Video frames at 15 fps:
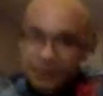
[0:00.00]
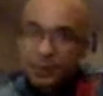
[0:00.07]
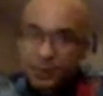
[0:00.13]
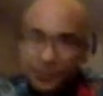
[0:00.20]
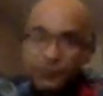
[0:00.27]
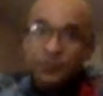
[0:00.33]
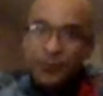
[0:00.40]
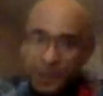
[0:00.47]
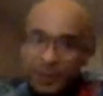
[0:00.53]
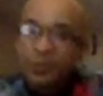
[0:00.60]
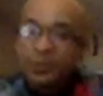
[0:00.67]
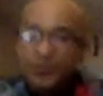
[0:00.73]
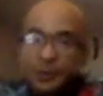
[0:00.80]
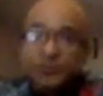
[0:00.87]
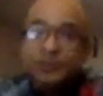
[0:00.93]
of what
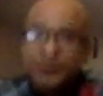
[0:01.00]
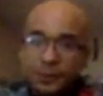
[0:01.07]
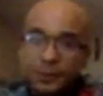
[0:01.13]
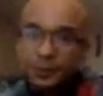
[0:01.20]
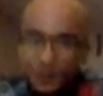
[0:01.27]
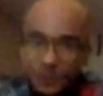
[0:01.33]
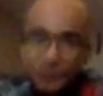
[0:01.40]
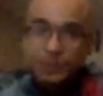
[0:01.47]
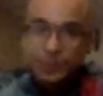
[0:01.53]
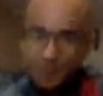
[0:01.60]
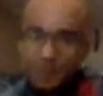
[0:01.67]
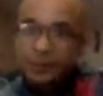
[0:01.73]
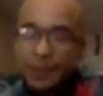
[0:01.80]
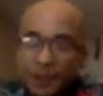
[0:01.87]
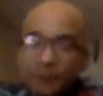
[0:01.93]
you
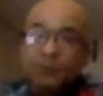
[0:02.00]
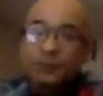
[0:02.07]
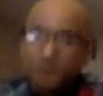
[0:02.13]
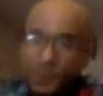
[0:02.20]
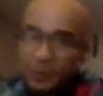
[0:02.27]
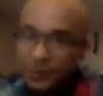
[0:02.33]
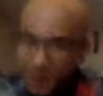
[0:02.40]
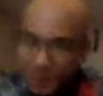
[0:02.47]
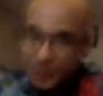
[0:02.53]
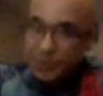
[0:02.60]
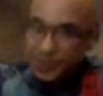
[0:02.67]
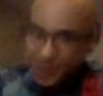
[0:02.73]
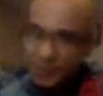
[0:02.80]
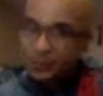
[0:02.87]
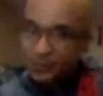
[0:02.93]
have focused
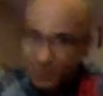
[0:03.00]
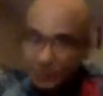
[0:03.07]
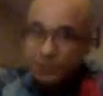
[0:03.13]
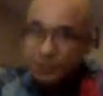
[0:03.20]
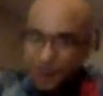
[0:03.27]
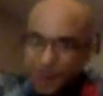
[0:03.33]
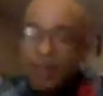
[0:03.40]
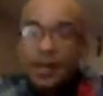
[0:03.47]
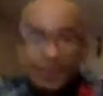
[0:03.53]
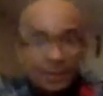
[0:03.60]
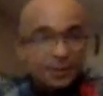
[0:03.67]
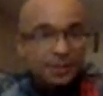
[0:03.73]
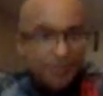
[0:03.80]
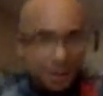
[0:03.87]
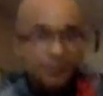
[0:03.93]
and
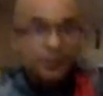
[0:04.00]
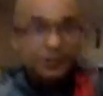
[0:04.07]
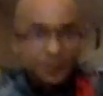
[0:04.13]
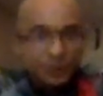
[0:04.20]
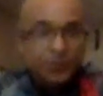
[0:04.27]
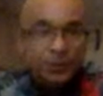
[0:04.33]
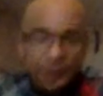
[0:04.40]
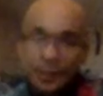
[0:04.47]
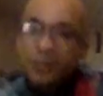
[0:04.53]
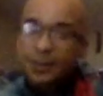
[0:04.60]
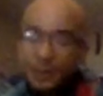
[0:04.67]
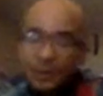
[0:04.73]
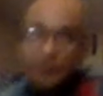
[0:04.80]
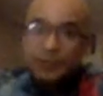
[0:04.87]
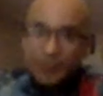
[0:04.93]
set your
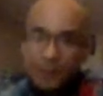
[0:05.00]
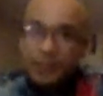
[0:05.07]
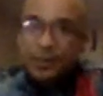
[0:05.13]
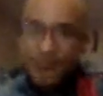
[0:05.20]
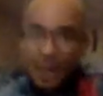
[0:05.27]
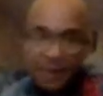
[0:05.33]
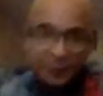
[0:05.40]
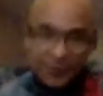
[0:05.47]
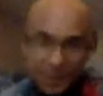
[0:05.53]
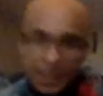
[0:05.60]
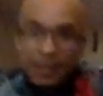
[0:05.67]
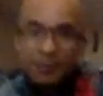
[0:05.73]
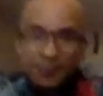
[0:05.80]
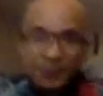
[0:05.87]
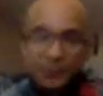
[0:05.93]
f-stop,